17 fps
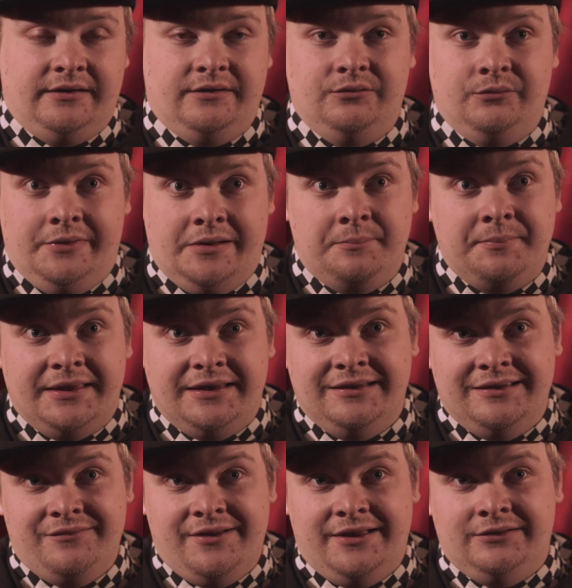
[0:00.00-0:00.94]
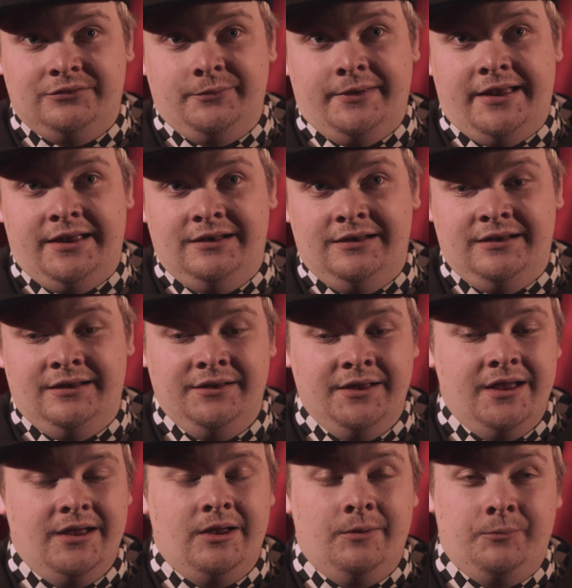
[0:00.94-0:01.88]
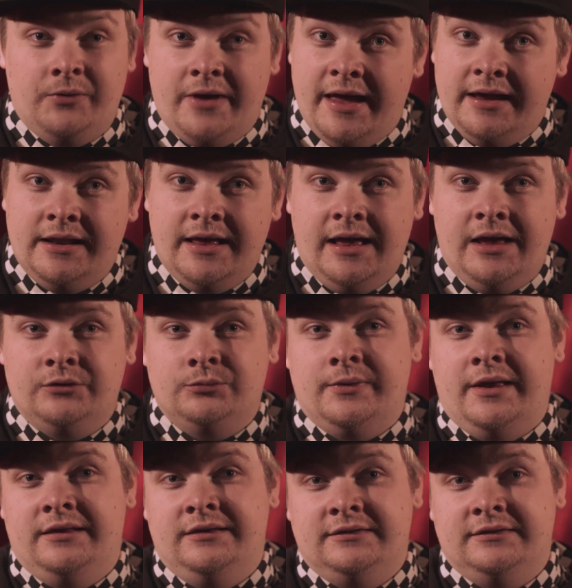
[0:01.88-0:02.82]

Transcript: really big event. We had a Pride House, we had